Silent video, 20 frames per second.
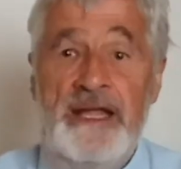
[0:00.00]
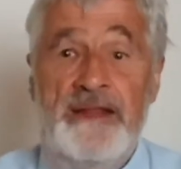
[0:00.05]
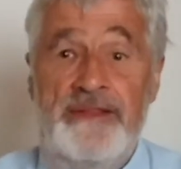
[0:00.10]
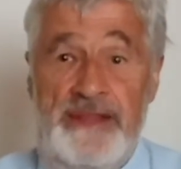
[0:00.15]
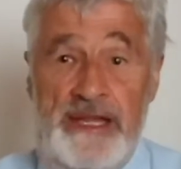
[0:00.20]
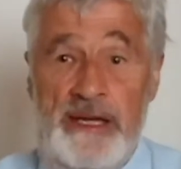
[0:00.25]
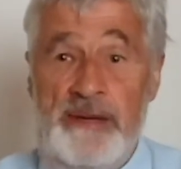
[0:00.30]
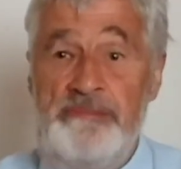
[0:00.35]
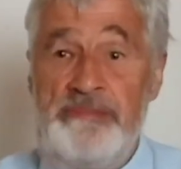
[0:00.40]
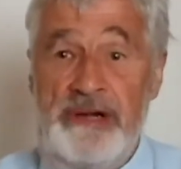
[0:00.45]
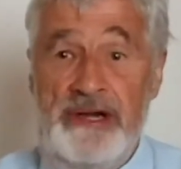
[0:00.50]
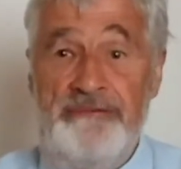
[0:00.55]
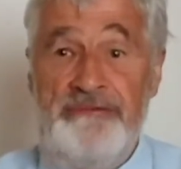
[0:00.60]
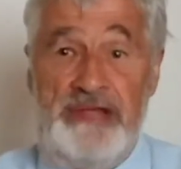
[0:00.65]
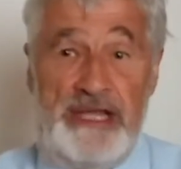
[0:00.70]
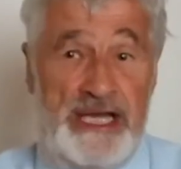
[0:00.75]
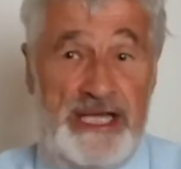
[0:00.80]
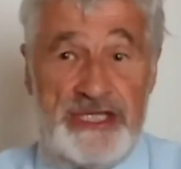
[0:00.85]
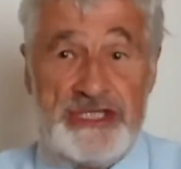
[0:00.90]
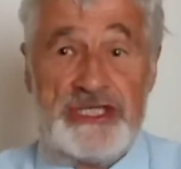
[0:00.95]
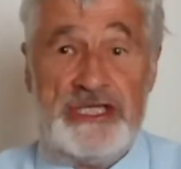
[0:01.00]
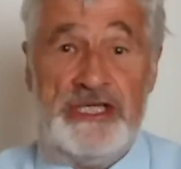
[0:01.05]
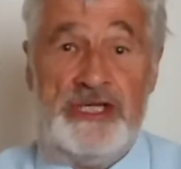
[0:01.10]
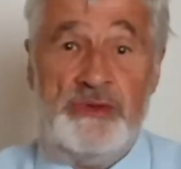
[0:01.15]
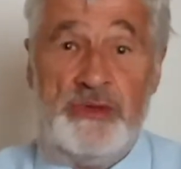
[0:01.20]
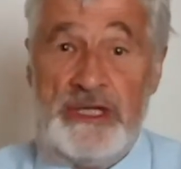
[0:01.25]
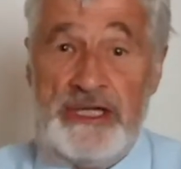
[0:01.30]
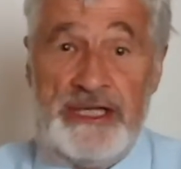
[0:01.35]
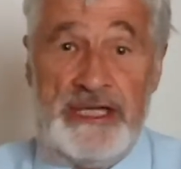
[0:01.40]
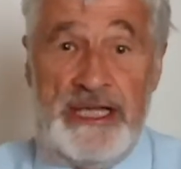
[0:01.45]
The abbreviation
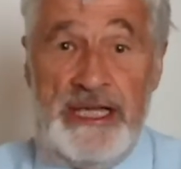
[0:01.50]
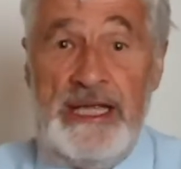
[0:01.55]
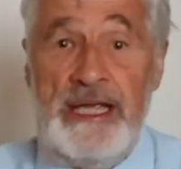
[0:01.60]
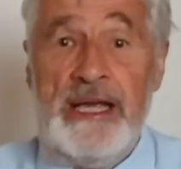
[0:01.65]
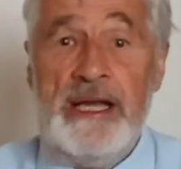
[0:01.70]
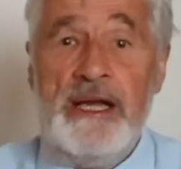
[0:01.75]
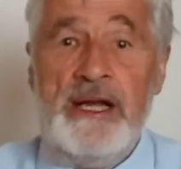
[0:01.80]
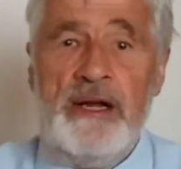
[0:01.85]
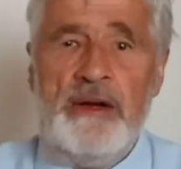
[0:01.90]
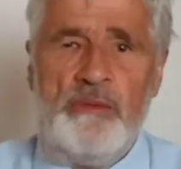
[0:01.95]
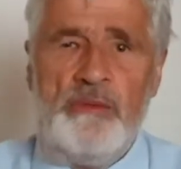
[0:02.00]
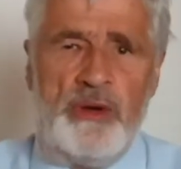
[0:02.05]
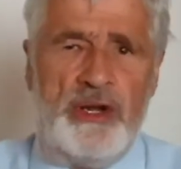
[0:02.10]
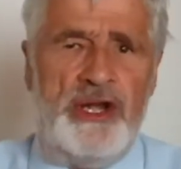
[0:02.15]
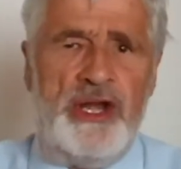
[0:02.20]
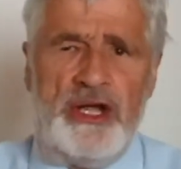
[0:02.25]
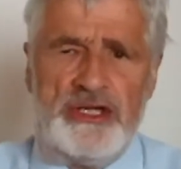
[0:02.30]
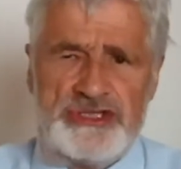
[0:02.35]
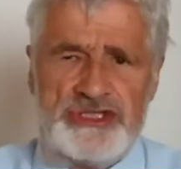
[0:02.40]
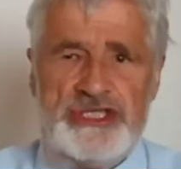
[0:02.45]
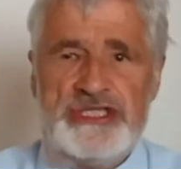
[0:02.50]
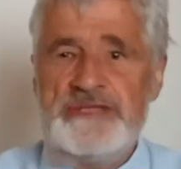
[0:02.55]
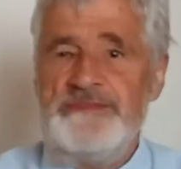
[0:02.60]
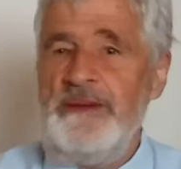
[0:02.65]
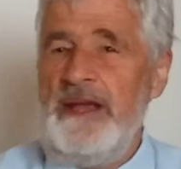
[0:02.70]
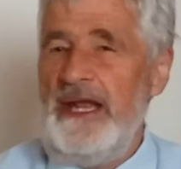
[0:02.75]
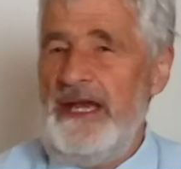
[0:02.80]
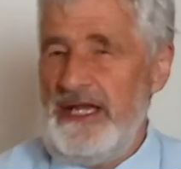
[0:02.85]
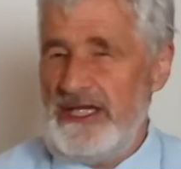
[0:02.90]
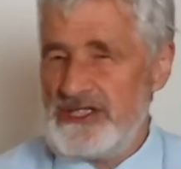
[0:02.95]
ULD will not just
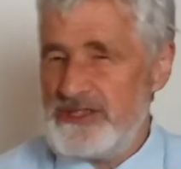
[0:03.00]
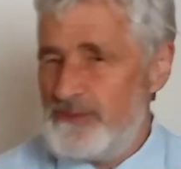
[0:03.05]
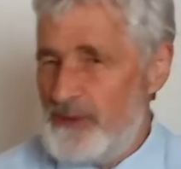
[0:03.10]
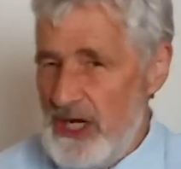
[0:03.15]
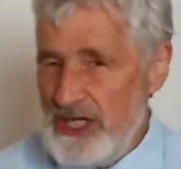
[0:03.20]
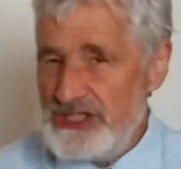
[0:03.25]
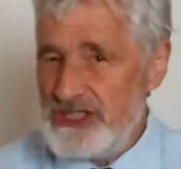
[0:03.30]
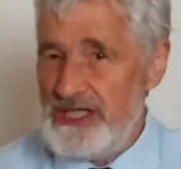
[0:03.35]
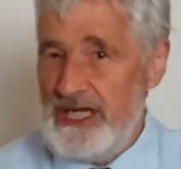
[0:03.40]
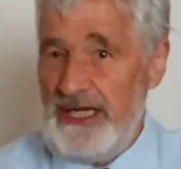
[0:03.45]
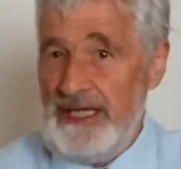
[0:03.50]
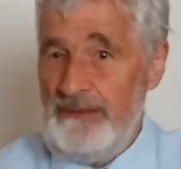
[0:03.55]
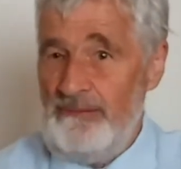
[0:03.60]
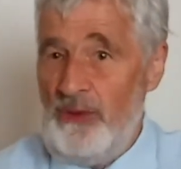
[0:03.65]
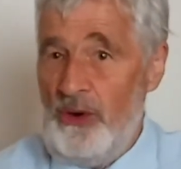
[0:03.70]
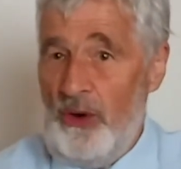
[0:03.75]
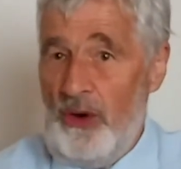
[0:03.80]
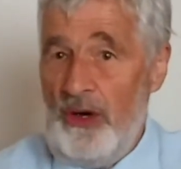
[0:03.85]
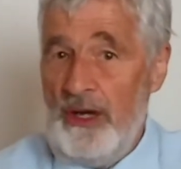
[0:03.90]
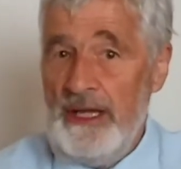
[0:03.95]
be an expression anymore,